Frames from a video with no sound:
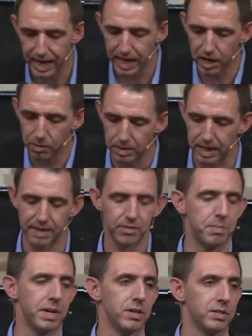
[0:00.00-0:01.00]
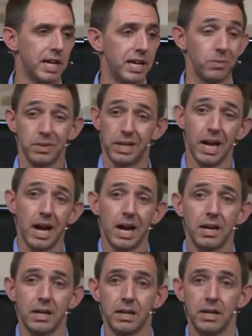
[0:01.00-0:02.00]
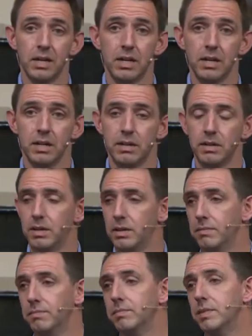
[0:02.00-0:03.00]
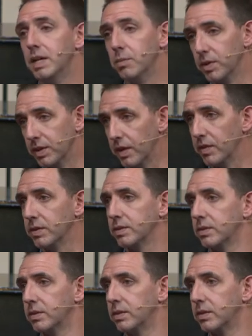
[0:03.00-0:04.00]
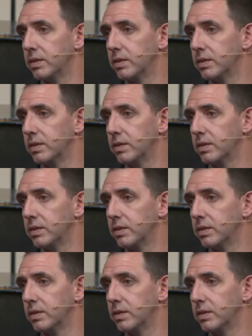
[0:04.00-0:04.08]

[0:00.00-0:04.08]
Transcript: help me have a better standing with God and with others.